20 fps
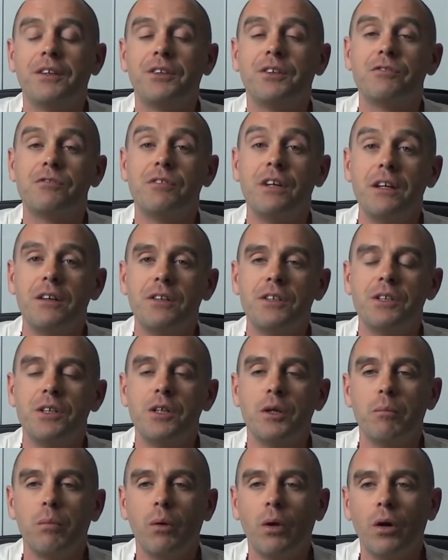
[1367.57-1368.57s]
readers to
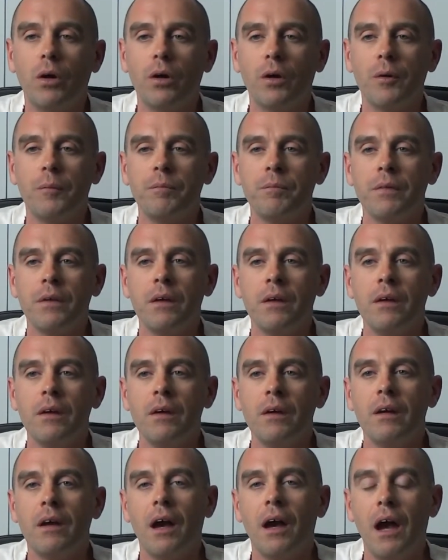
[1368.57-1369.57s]
your blog.
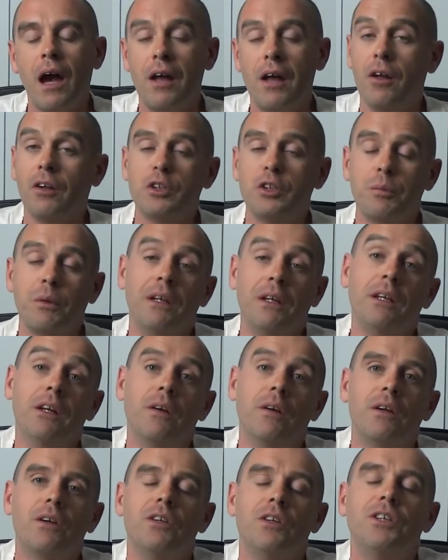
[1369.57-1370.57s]
And ultimately,
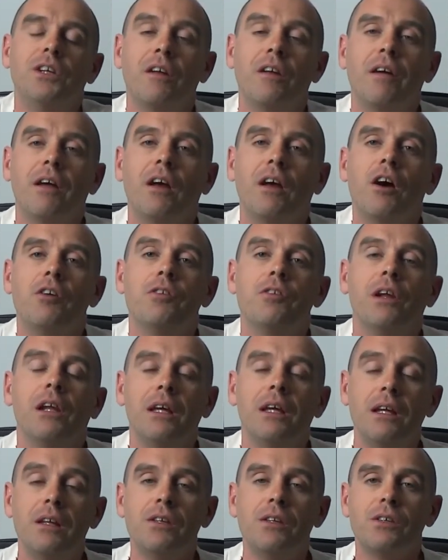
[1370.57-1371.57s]
it could generate 100
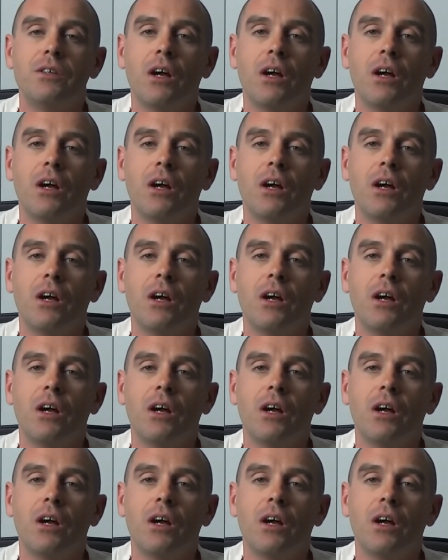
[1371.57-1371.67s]
leads.